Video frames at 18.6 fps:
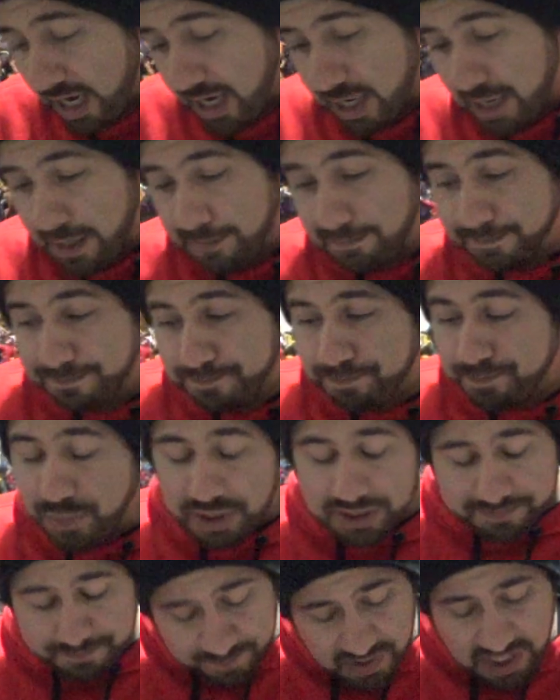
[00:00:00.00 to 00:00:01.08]
Um,
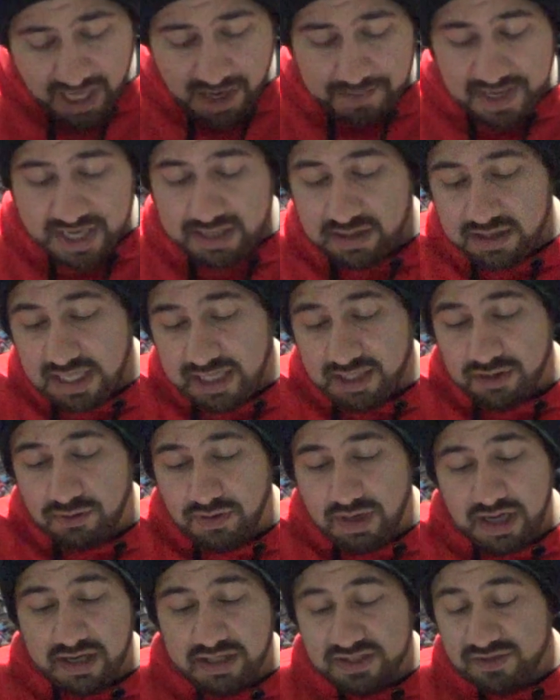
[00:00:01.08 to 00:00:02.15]
but yeah, man, thank you.
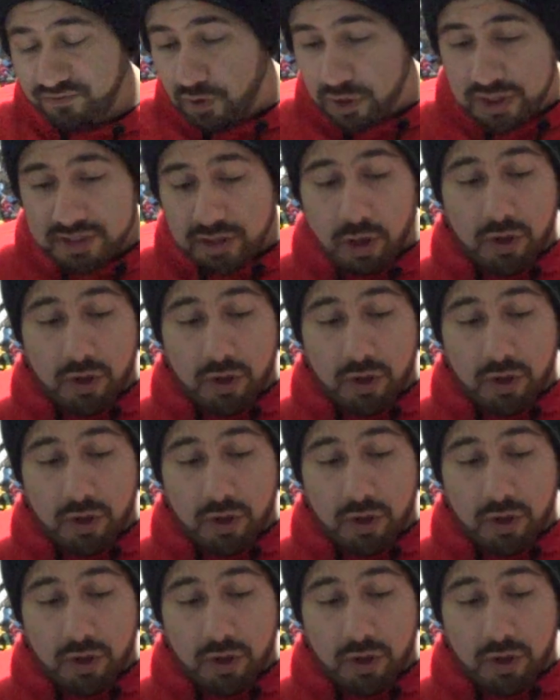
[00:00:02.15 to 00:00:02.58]
As far as,